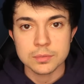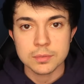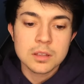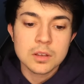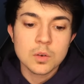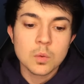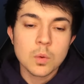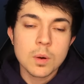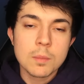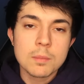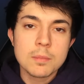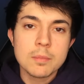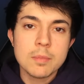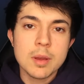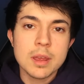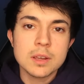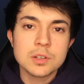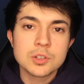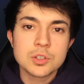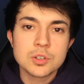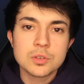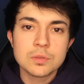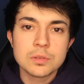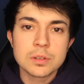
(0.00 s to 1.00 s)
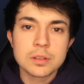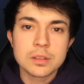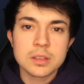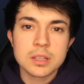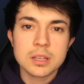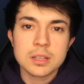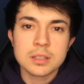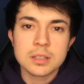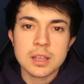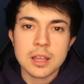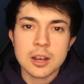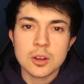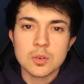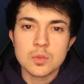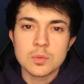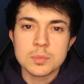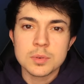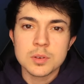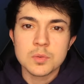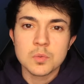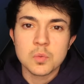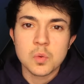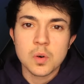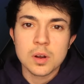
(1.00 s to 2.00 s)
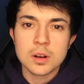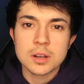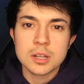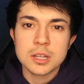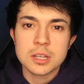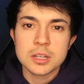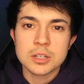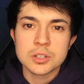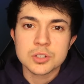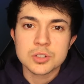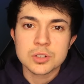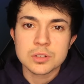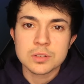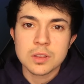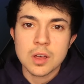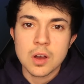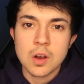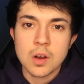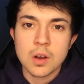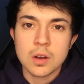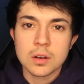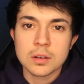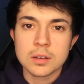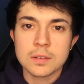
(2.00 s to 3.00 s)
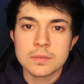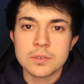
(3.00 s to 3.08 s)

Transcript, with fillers: Like, what makes you think that it would be one inch long?